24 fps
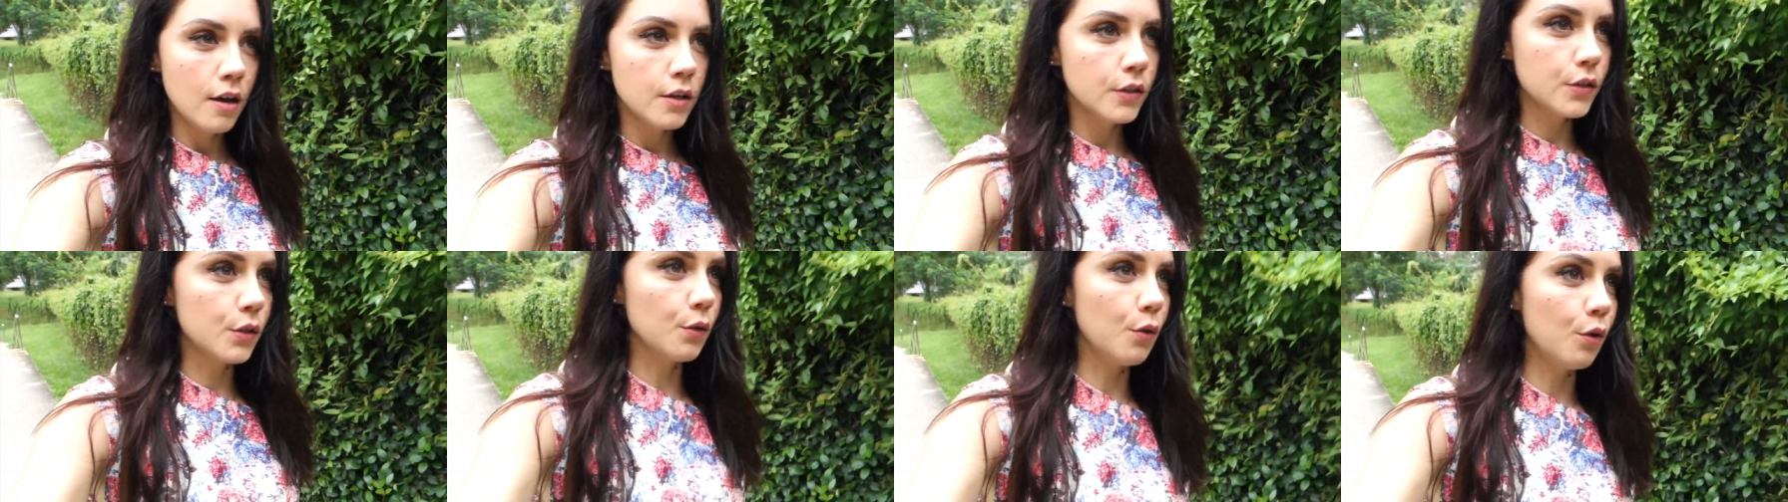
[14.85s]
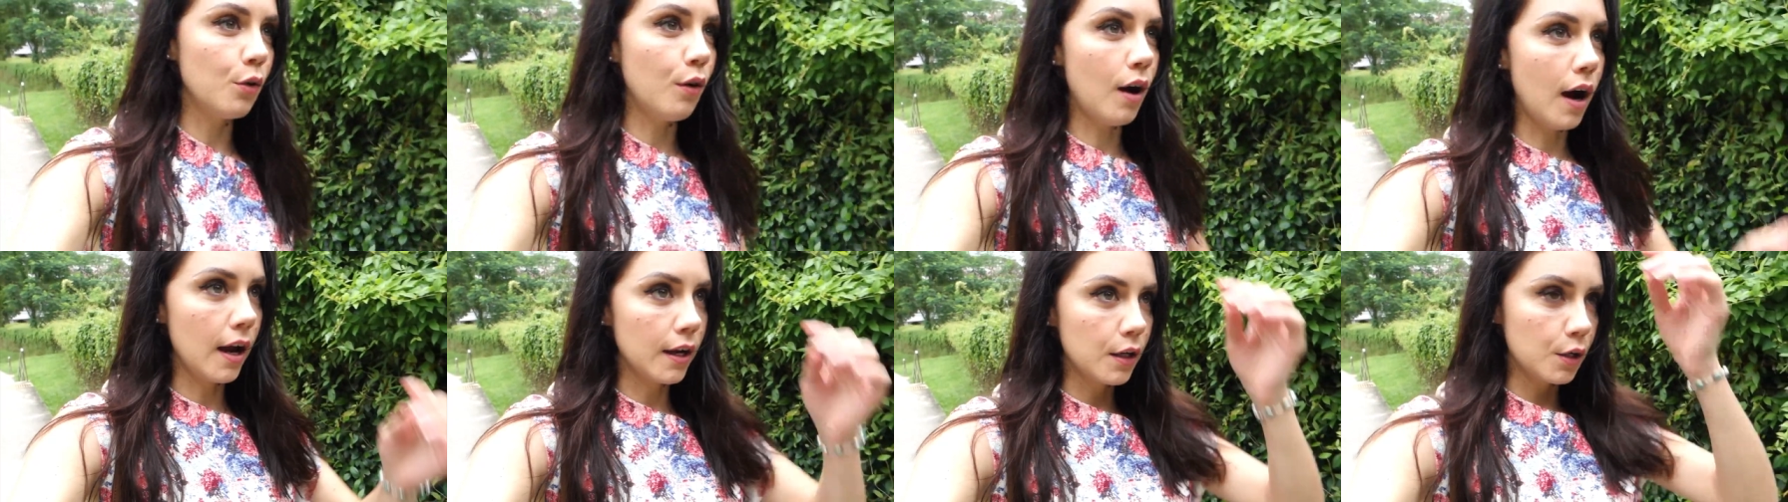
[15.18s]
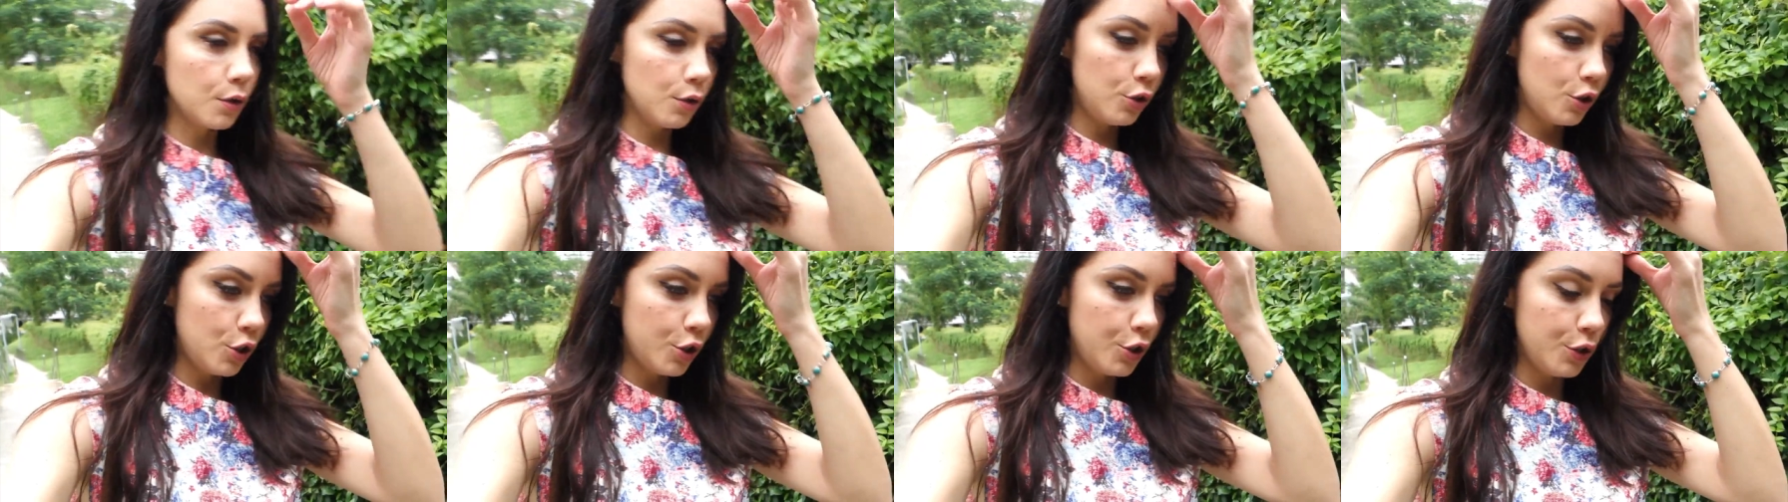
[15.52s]
so I
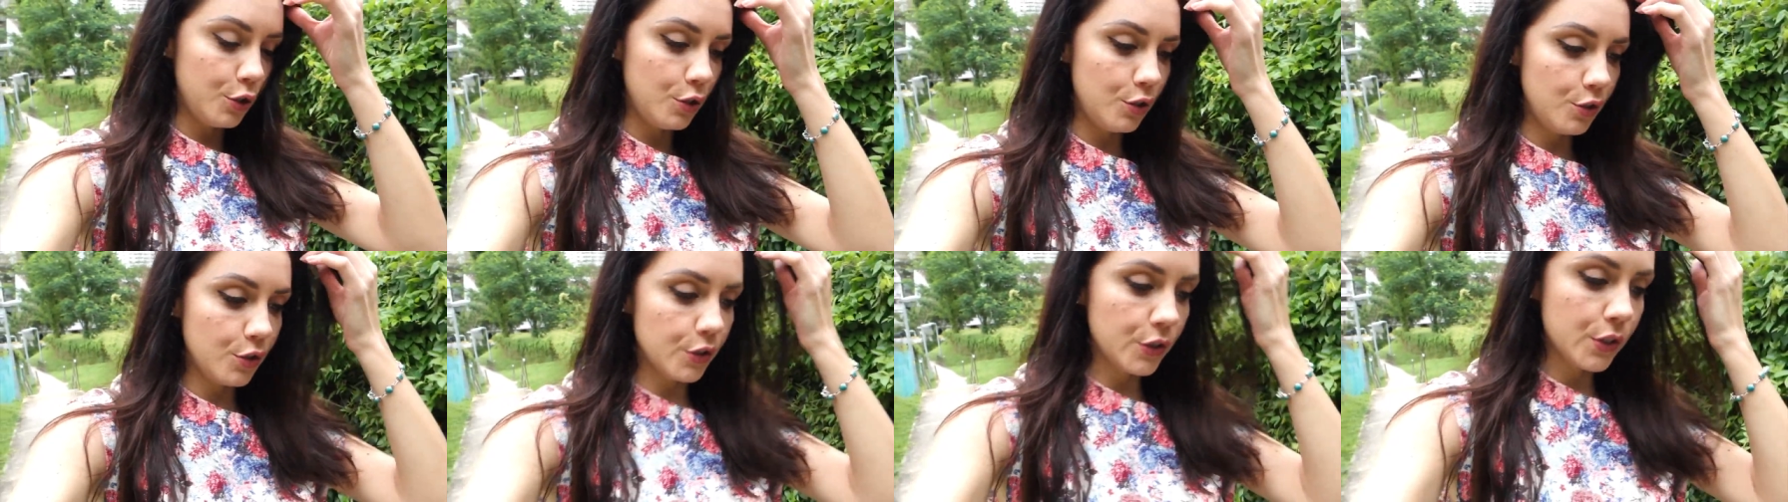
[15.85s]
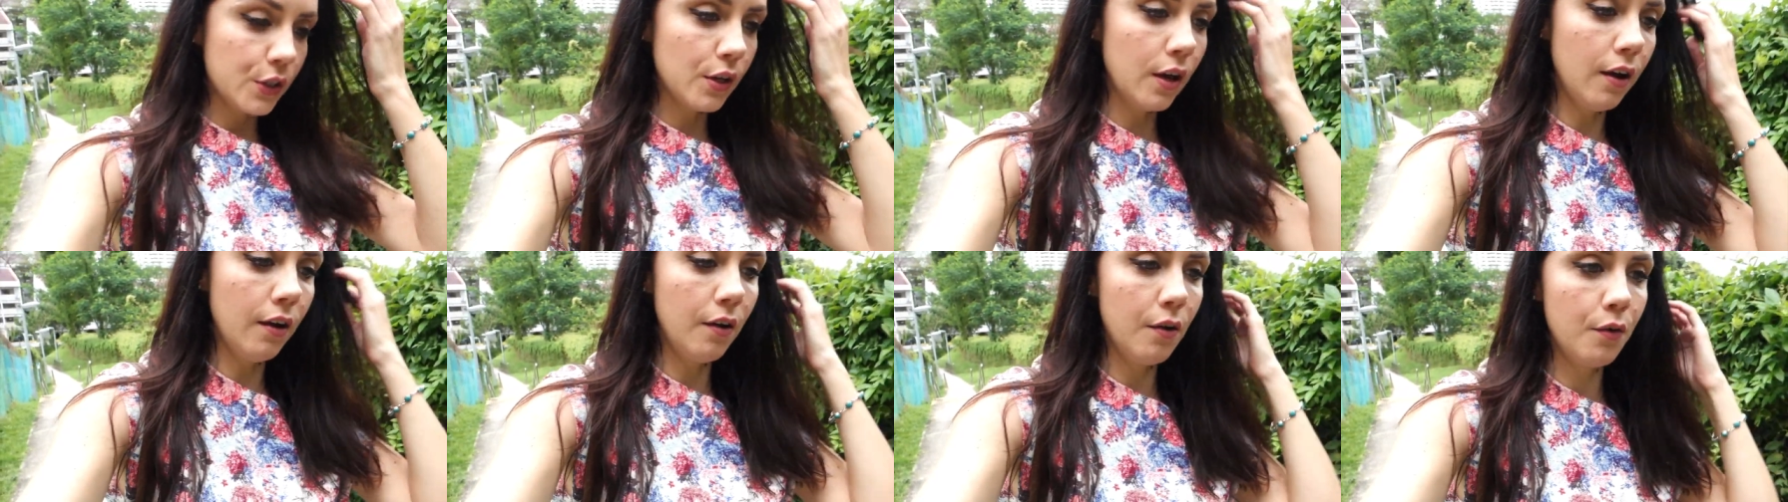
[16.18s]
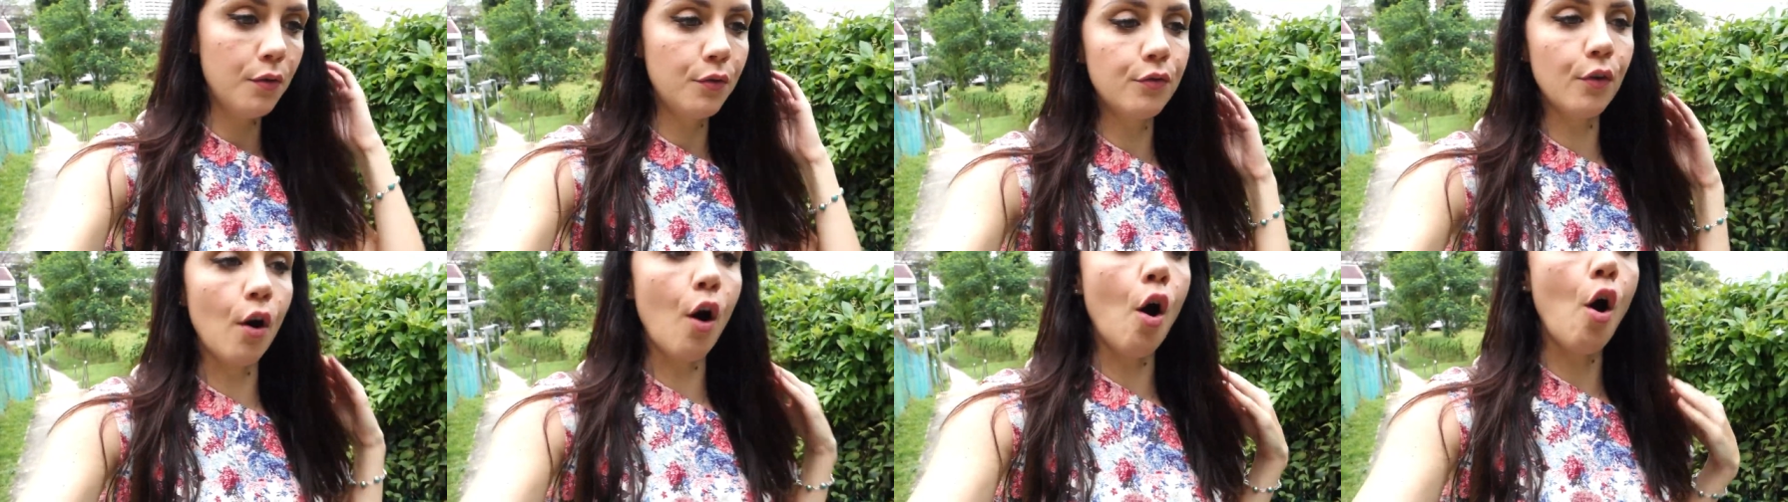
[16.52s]
could choose
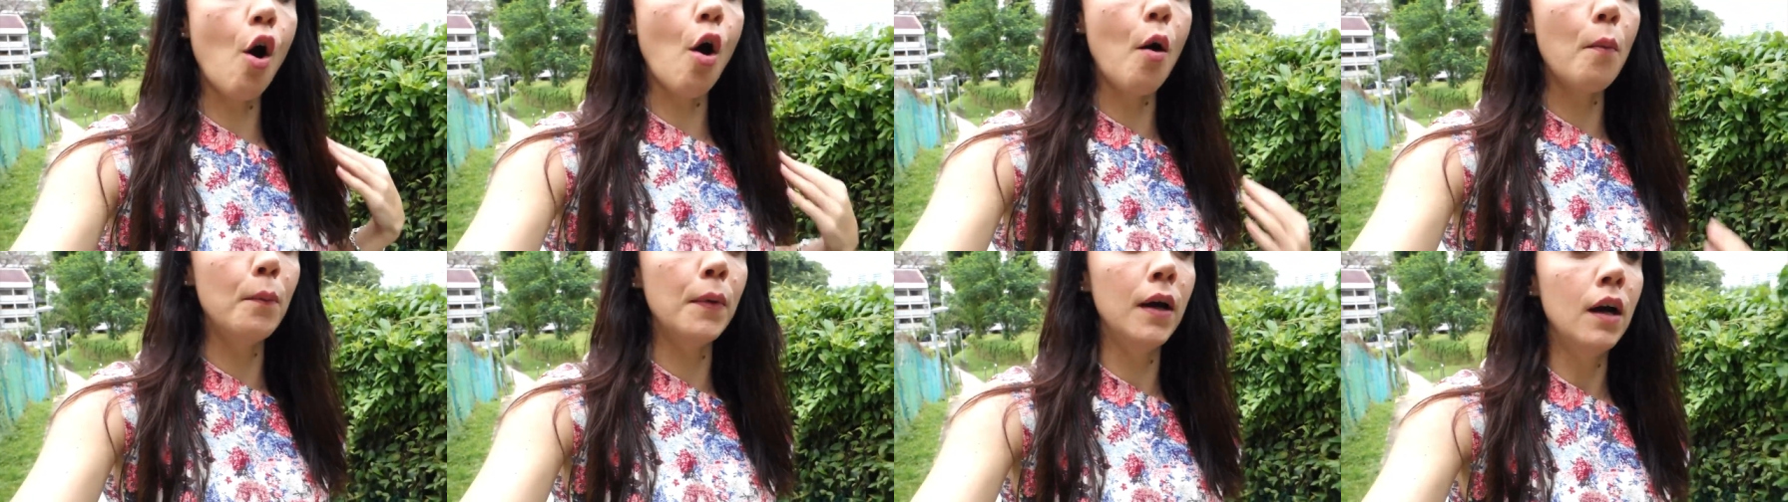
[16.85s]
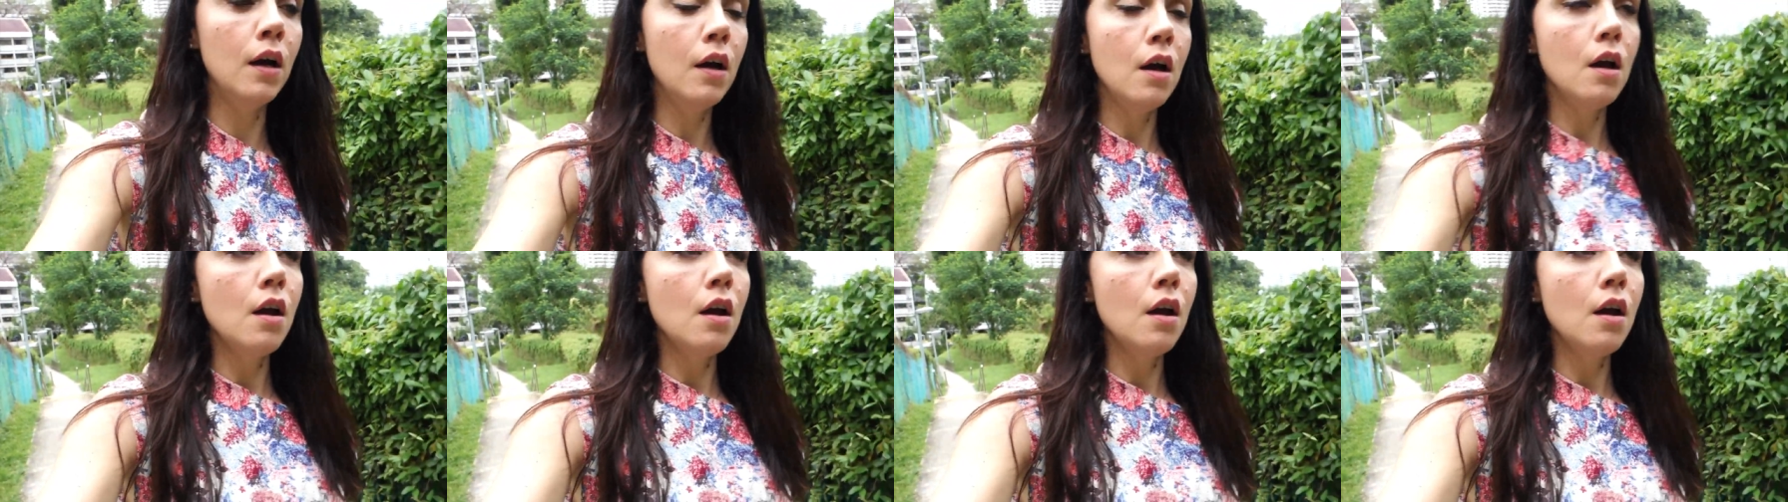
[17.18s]
from